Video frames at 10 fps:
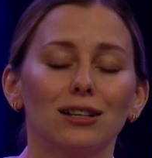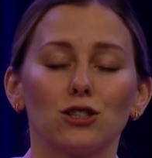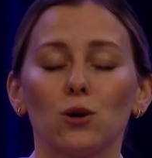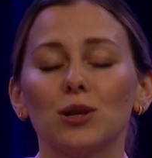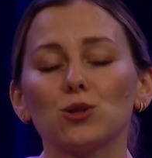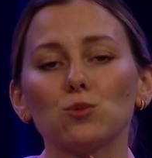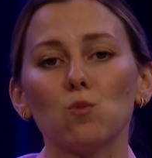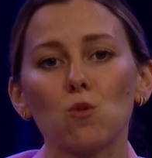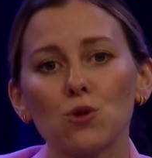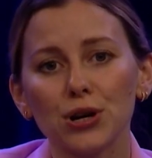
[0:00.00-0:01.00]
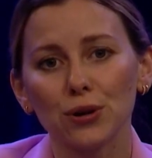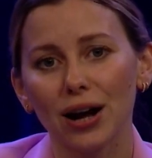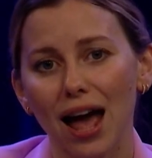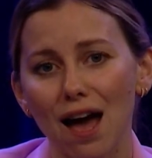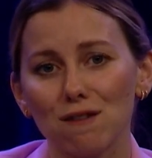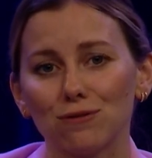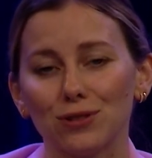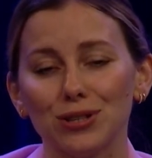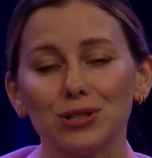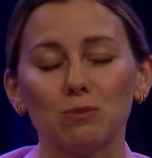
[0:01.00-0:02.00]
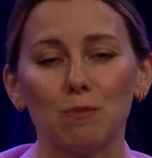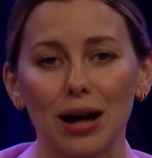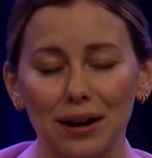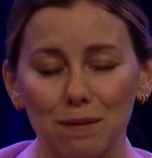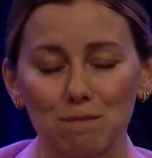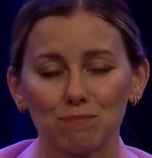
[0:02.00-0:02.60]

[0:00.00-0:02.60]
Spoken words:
So it's more you have is better.